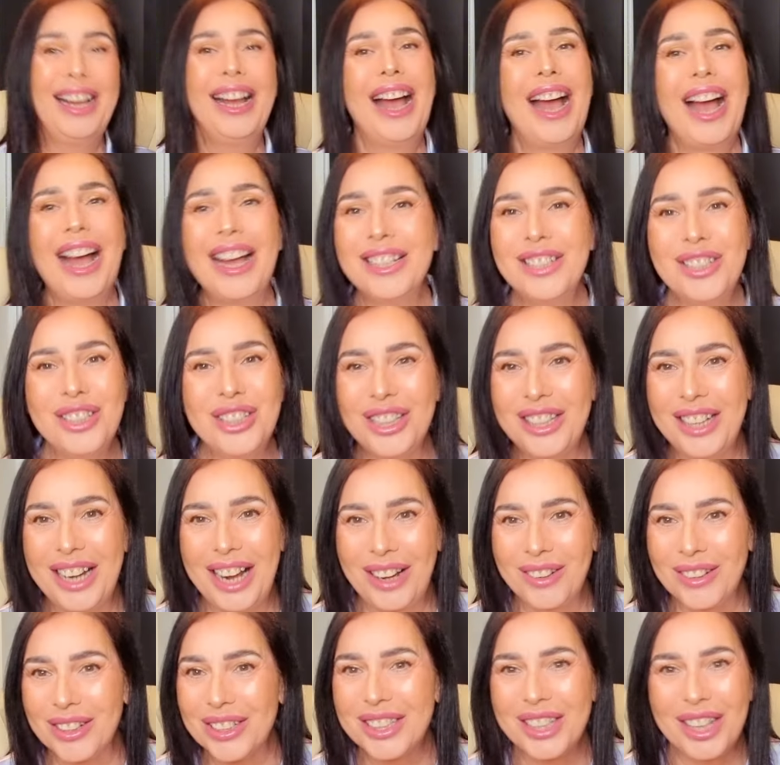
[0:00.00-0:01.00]
As you
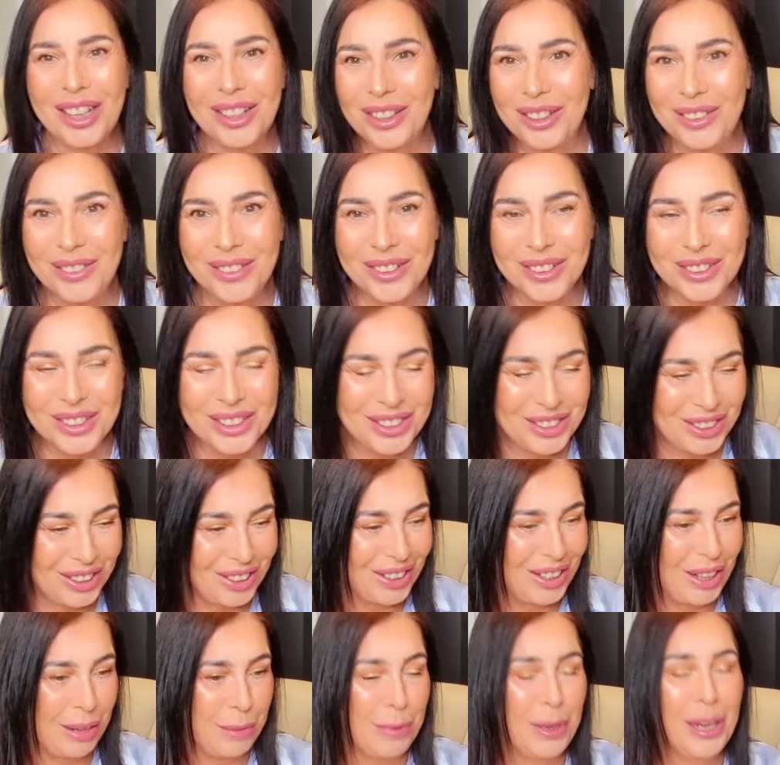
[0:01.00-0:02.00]
know, I tell you all the
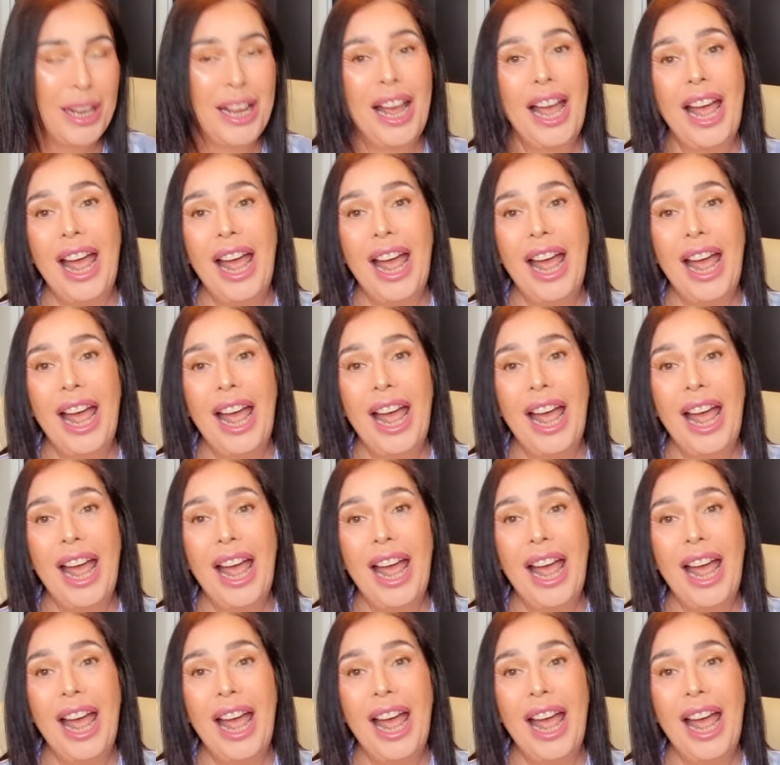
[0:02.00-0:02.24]
time.